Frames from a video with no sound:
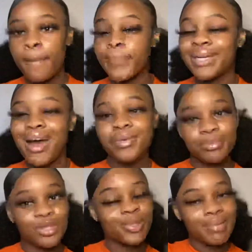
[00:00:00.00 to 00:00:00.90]
But now it's
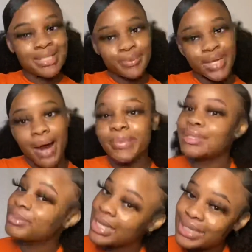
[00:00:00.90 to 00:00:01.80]
between my subscribers
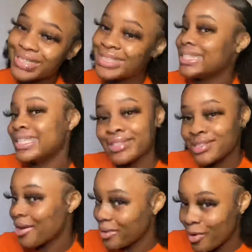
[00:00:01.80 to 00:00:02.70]
because it's years
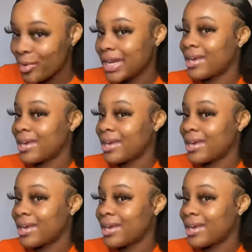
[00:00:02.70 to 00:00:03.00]
old,